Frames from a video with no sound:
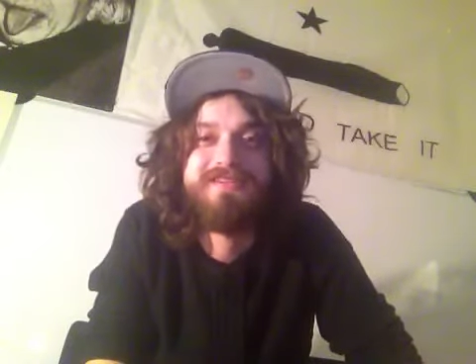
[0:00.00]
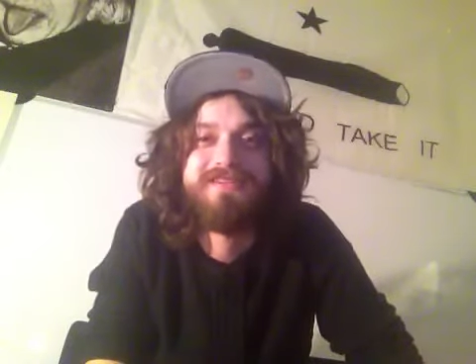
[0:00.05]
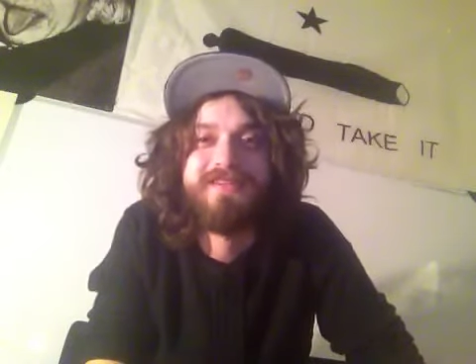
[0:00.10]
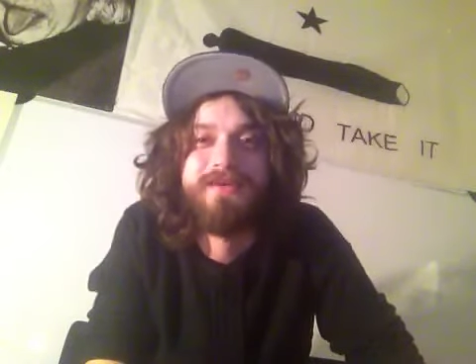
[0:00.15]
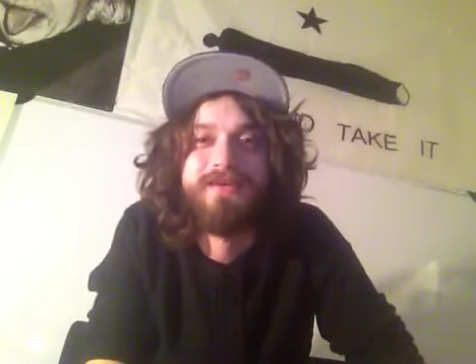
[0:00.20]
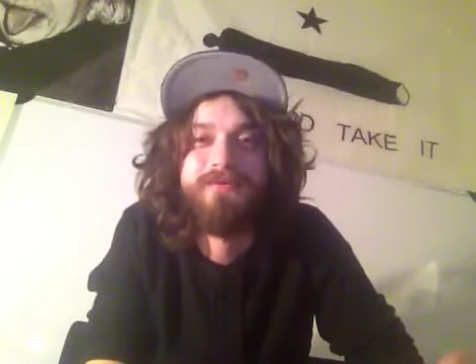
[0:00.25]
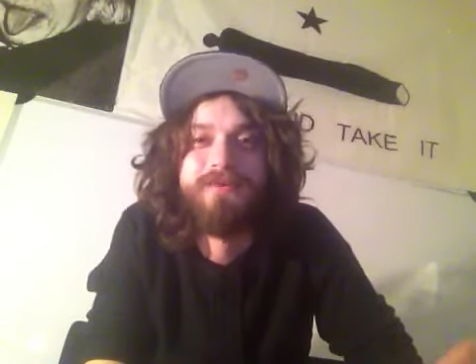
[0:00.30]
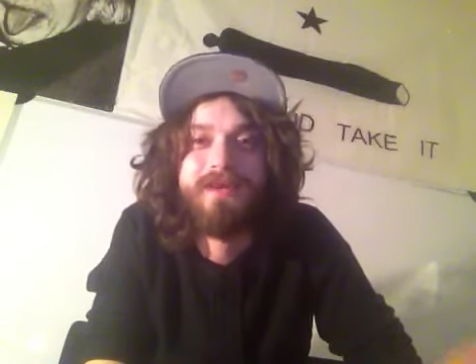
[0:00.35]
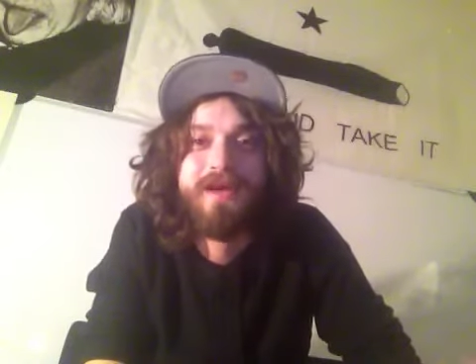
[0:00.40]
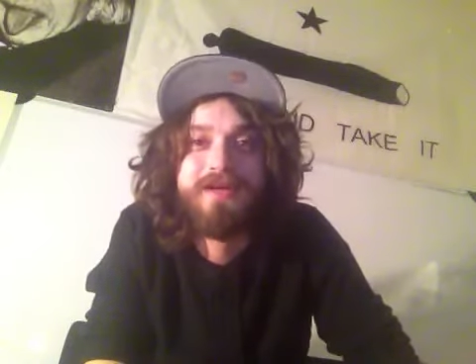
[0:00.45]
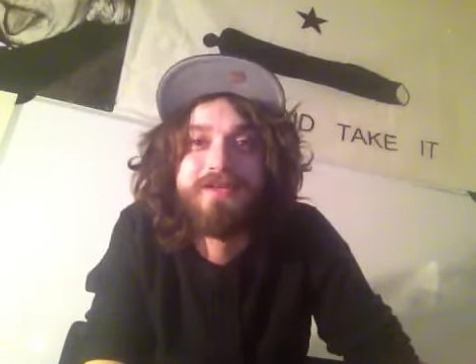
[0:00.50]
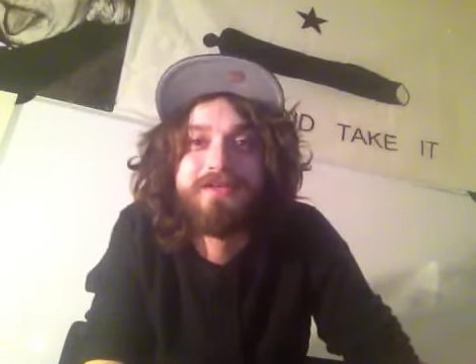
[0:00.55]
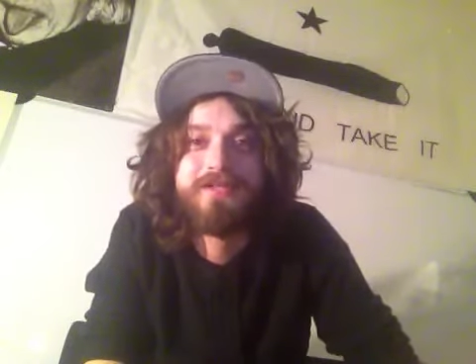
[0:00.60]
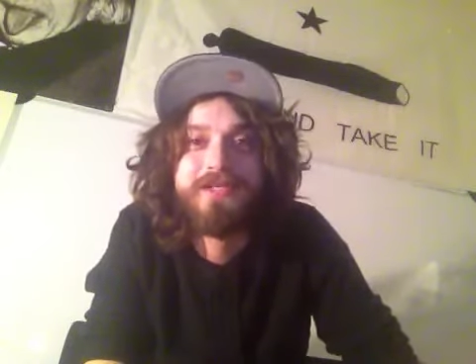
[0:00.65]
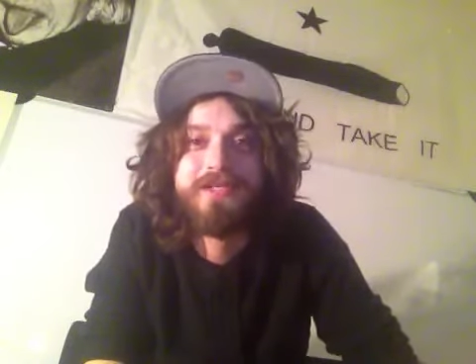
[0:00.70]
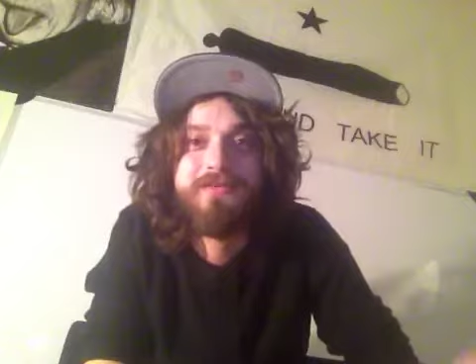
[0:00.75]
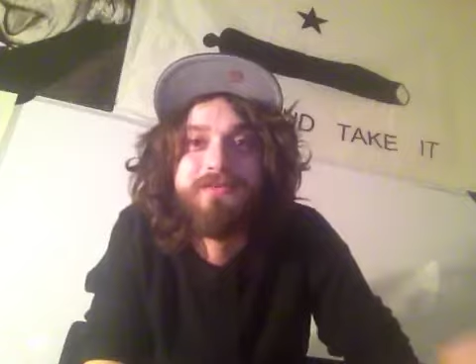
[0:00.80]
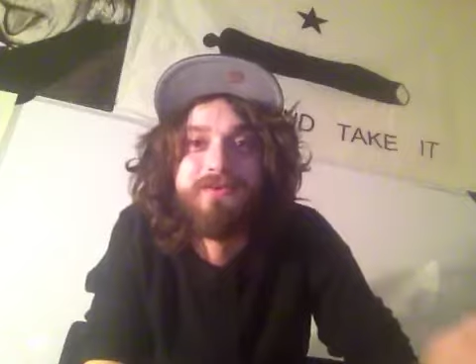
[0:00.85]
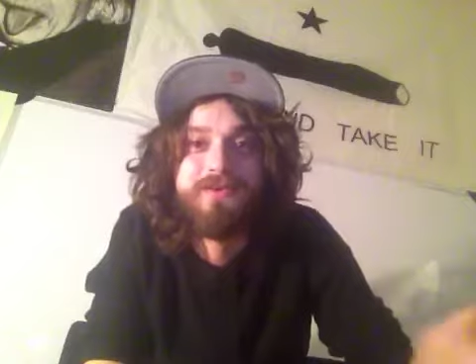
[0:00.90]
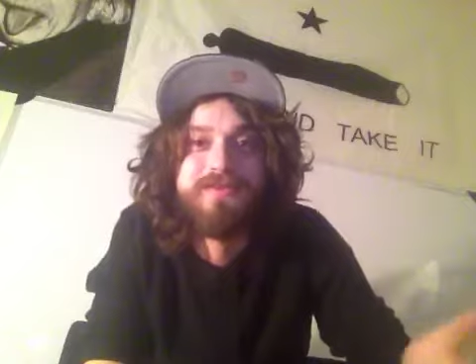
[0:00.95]
They
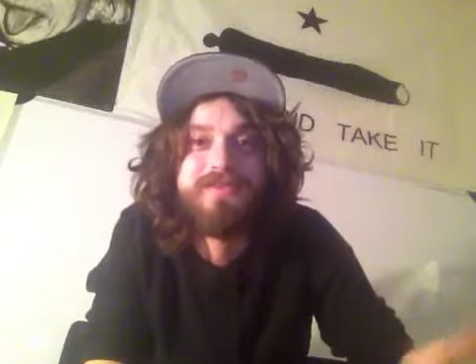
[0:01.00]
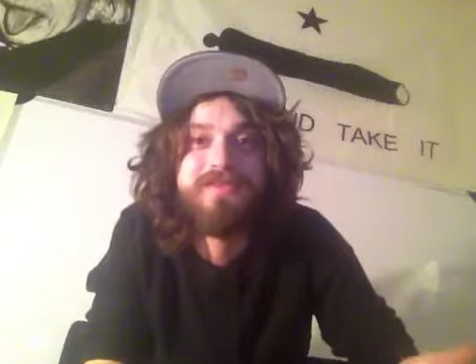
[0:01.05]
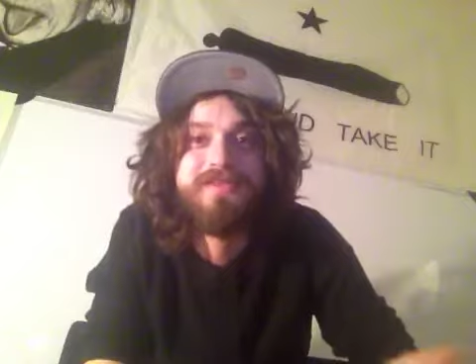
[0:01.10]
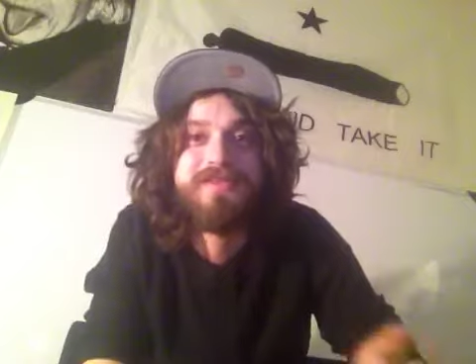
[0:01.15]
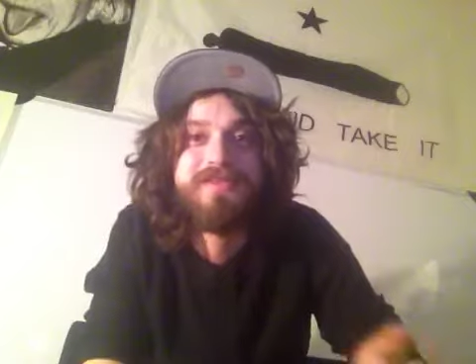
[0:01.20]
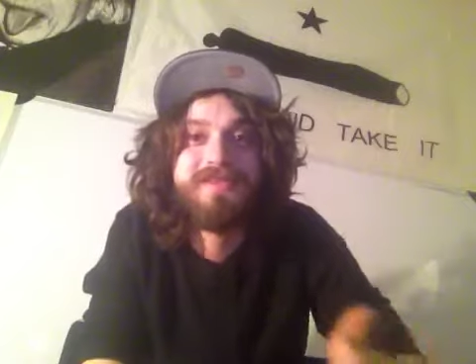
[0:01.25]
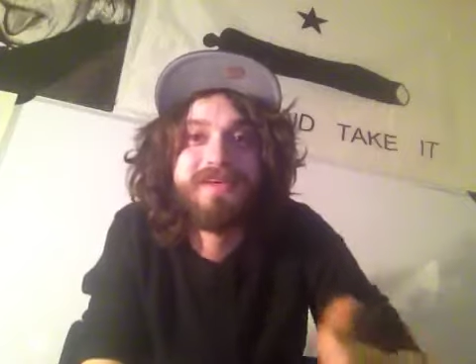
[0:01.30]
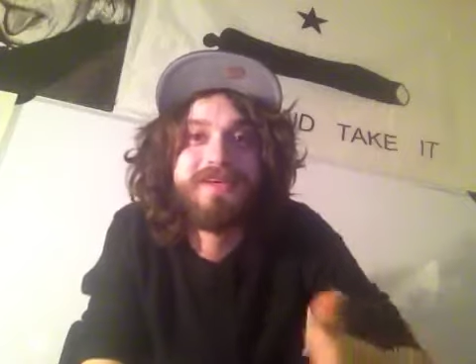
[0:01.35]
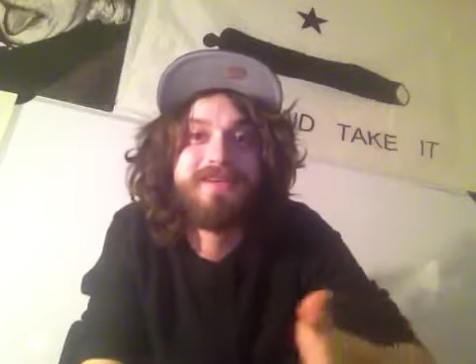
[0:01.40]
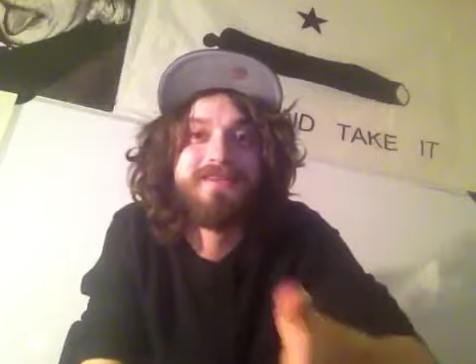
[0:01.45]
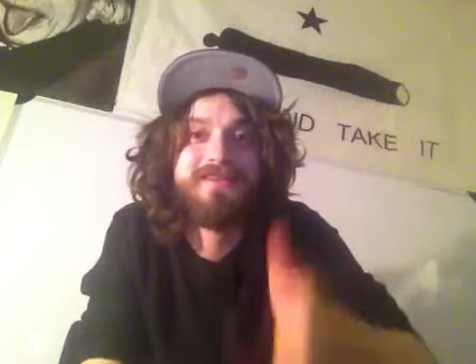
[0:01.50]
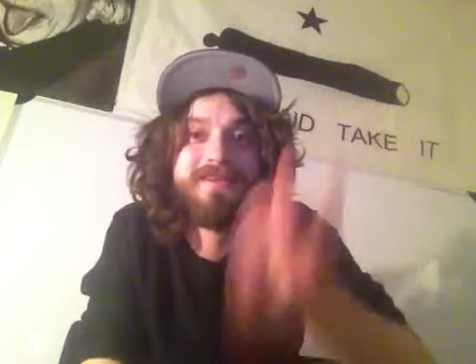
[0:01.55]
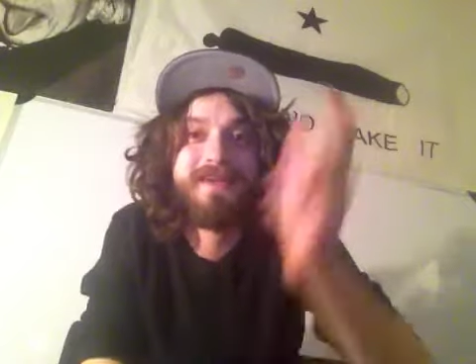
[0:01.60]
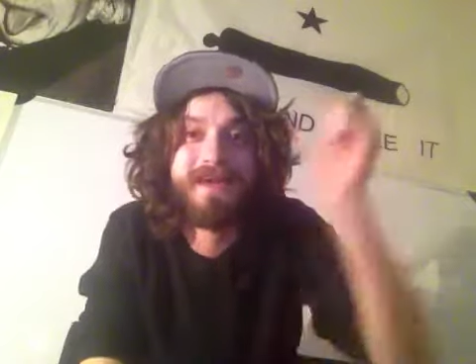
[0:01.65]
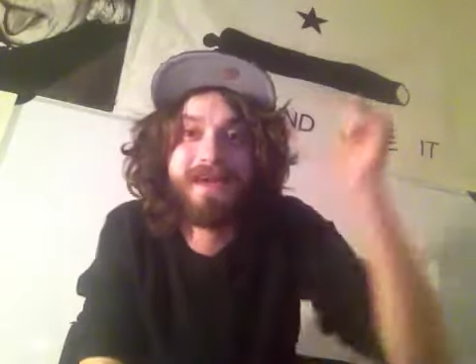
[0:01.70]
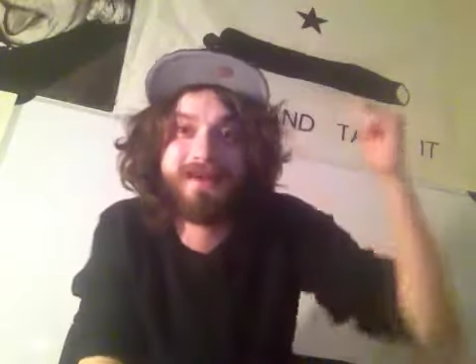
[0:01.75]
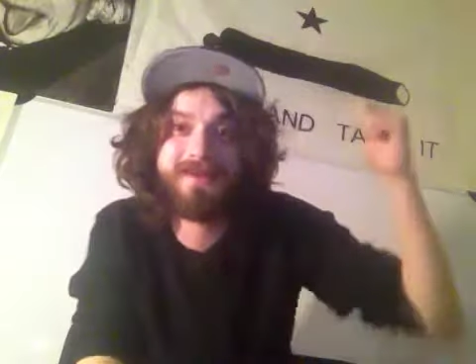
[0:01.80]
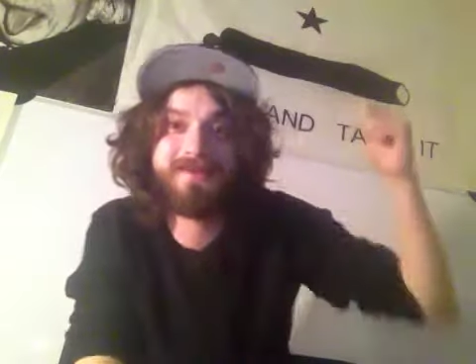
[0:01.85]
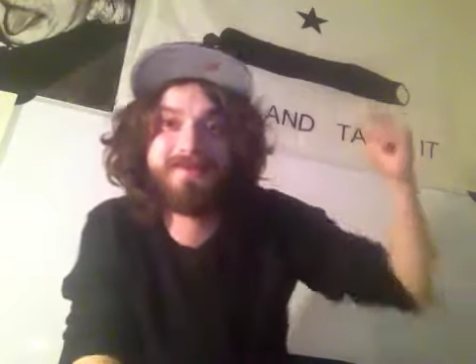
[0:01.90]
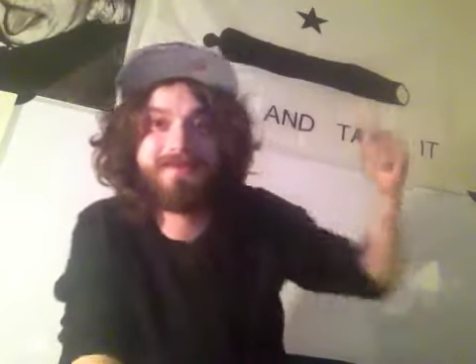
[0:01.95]
actually wanted to take the
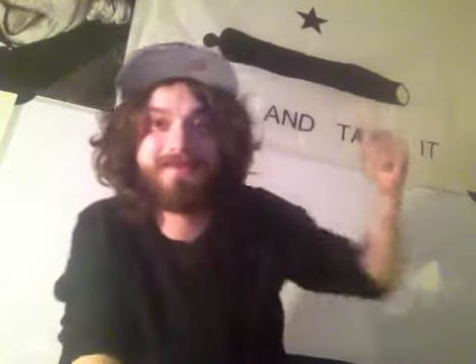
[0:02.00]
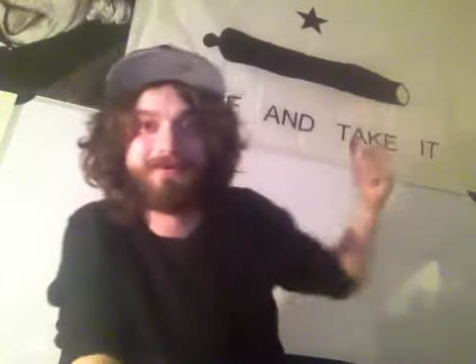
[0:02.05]
cannon